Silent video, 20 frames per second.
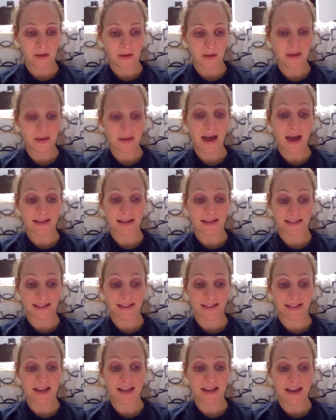Yes.
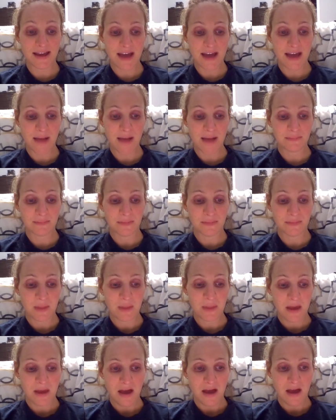Yeah.
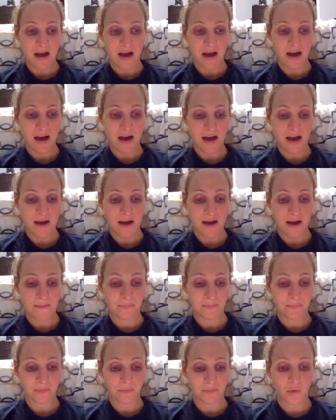
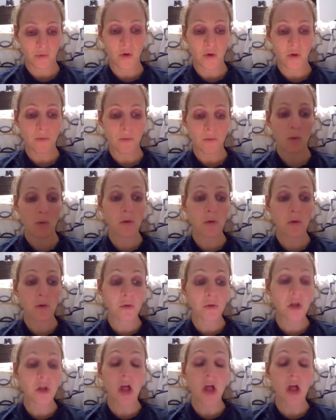Cool.
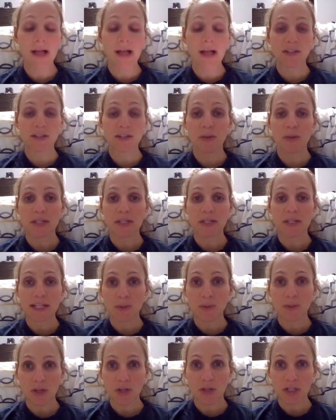Well, I'll ask her what the dates
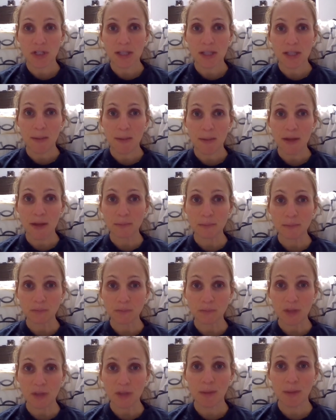were that she's coming
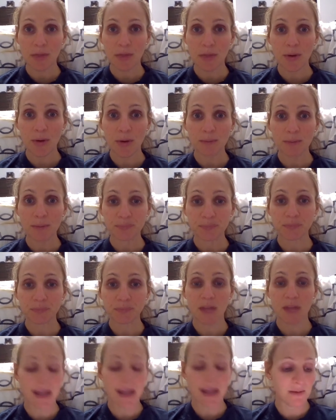through.
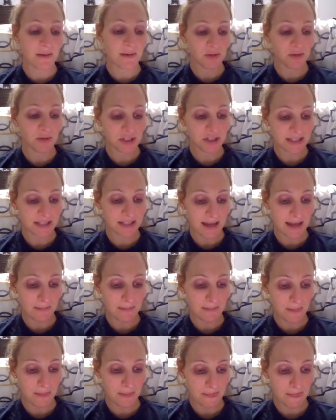I can't remember what she said.